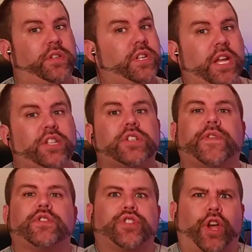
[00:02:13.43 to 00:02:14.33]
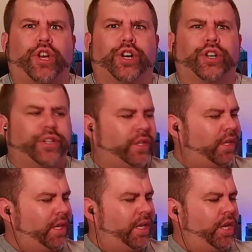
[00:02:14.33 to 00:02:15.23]
It just feels so good.
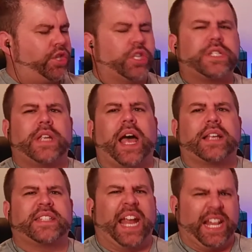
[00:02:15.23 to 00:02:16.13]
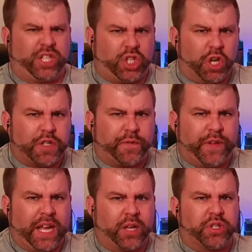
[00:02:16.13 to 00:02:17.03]
I said it just
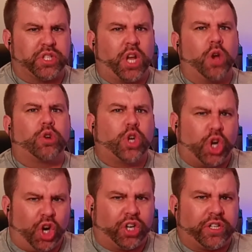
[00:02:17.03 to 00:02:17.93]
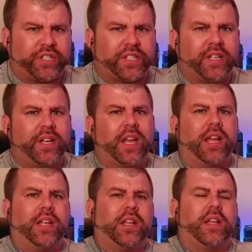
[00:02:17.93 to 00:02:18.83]
feels so good
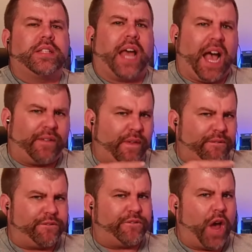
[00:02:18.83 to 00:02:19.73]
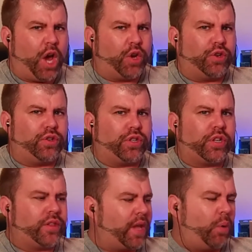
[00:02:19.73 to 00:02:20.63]
to have a phone
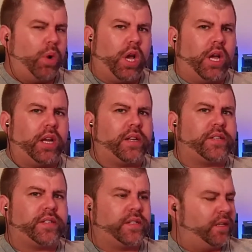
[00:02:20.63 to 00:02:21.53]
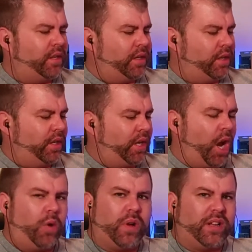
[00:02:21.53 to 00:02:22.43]
that works, you
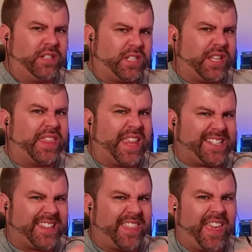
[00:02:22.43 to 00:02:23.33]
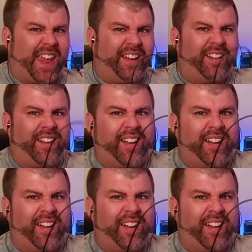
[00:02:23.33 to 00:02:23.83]
know, this thin